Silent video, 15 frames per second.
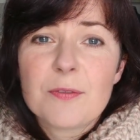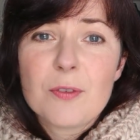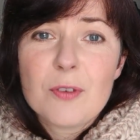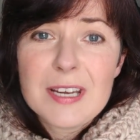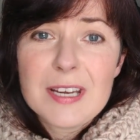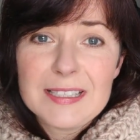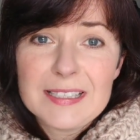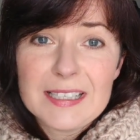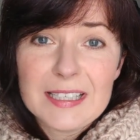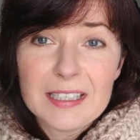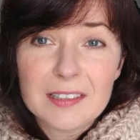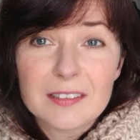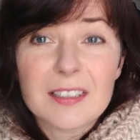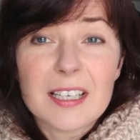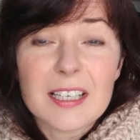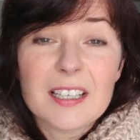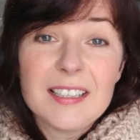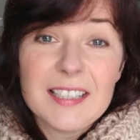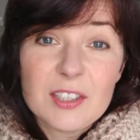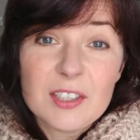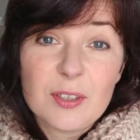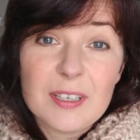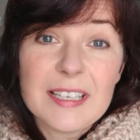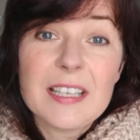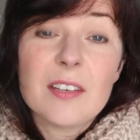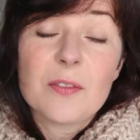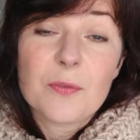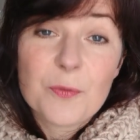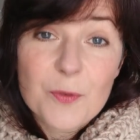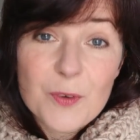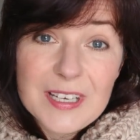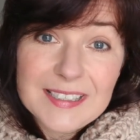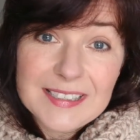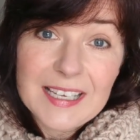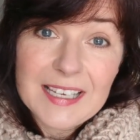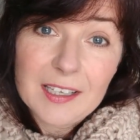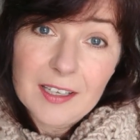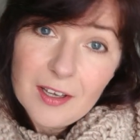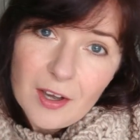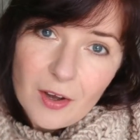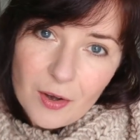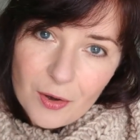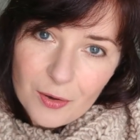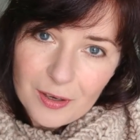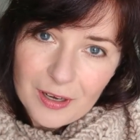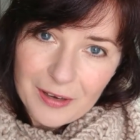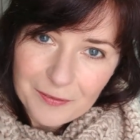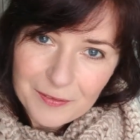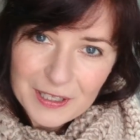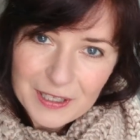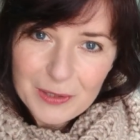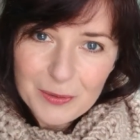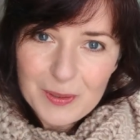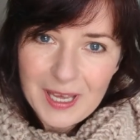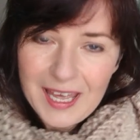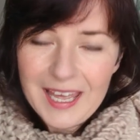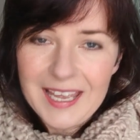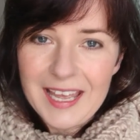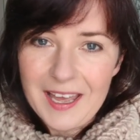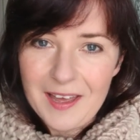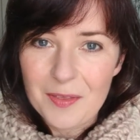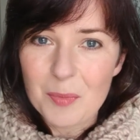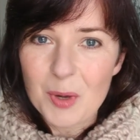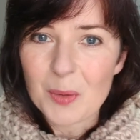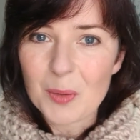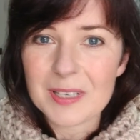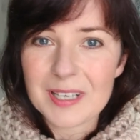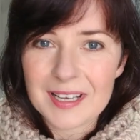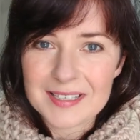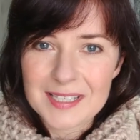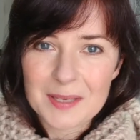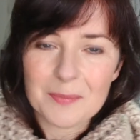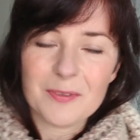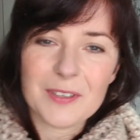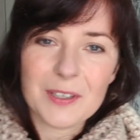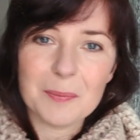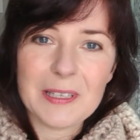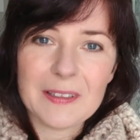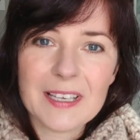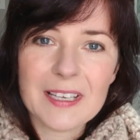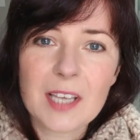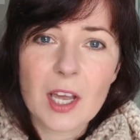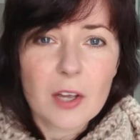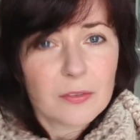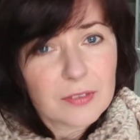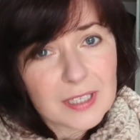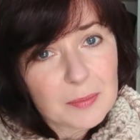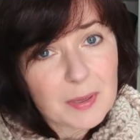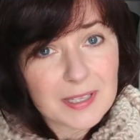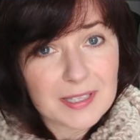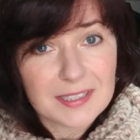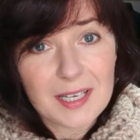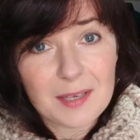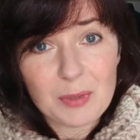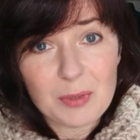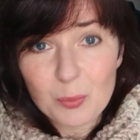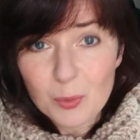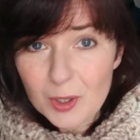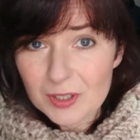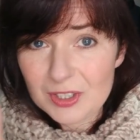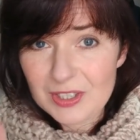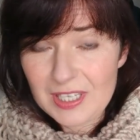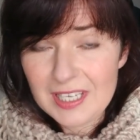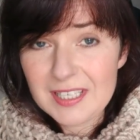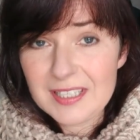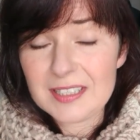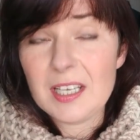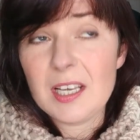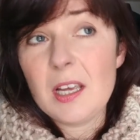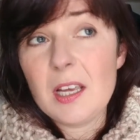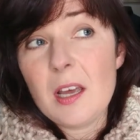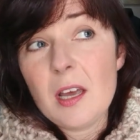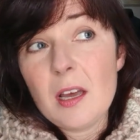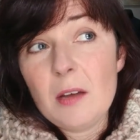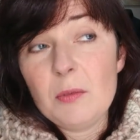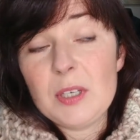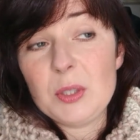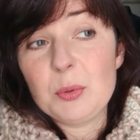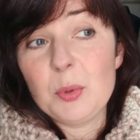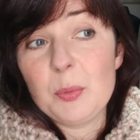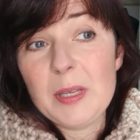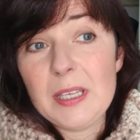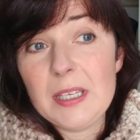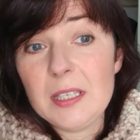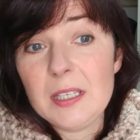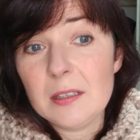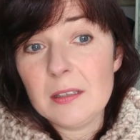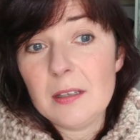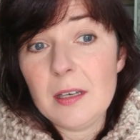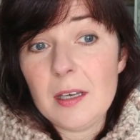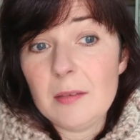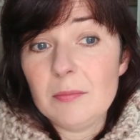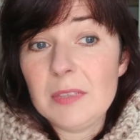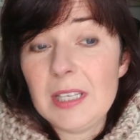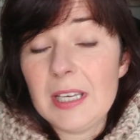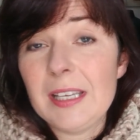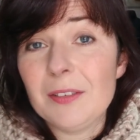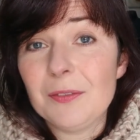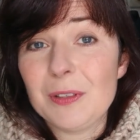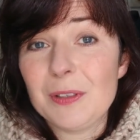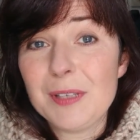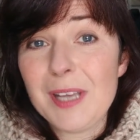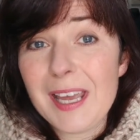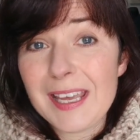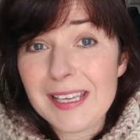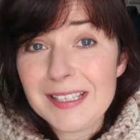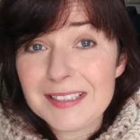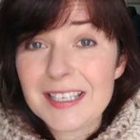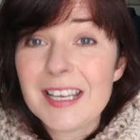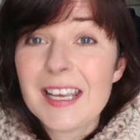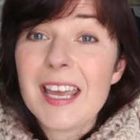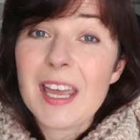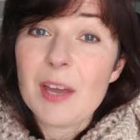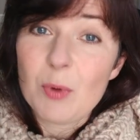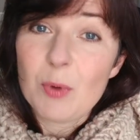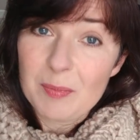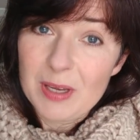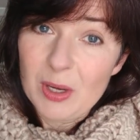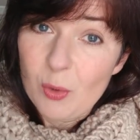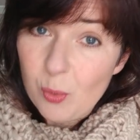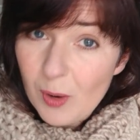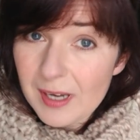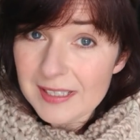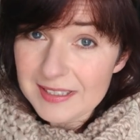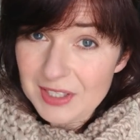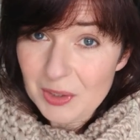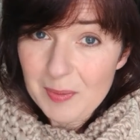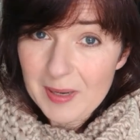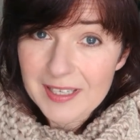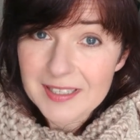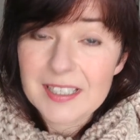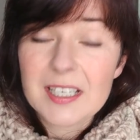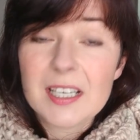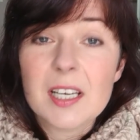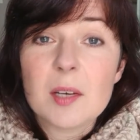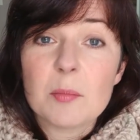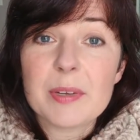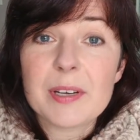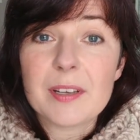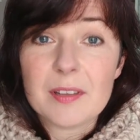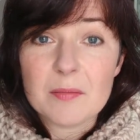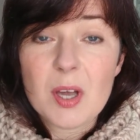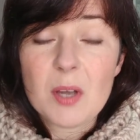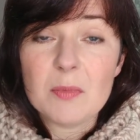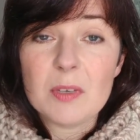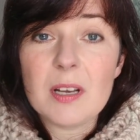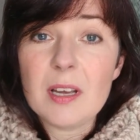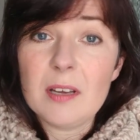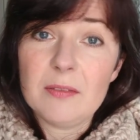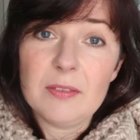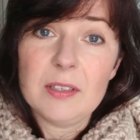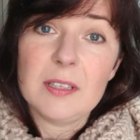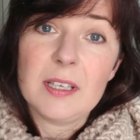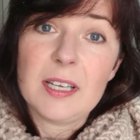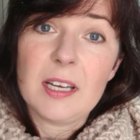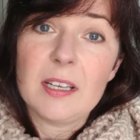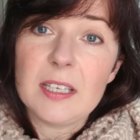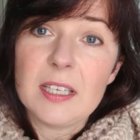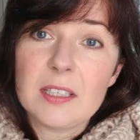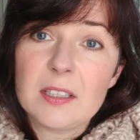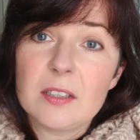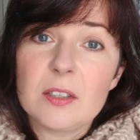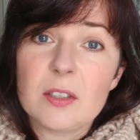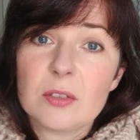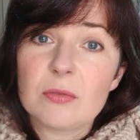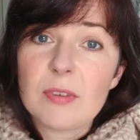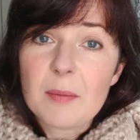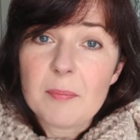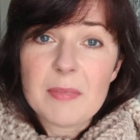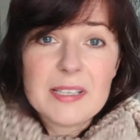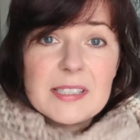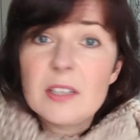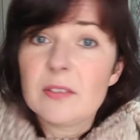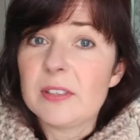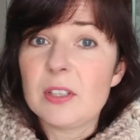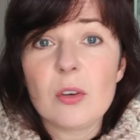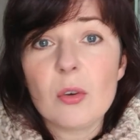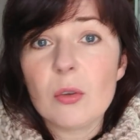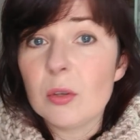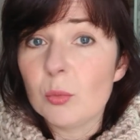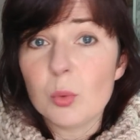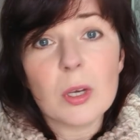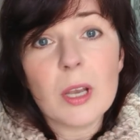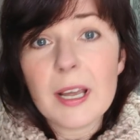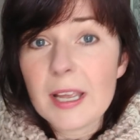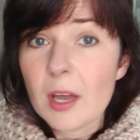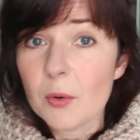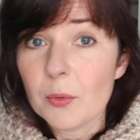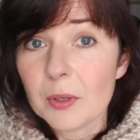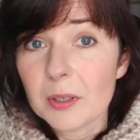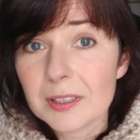freezing, like literally freezing all over the UK at the moment as I'm filming this. Hopefully by the time you watch this, which will be in a few days, it won't be quite so bad. But at the moment I feel like I need to just wrap myself in all the wool I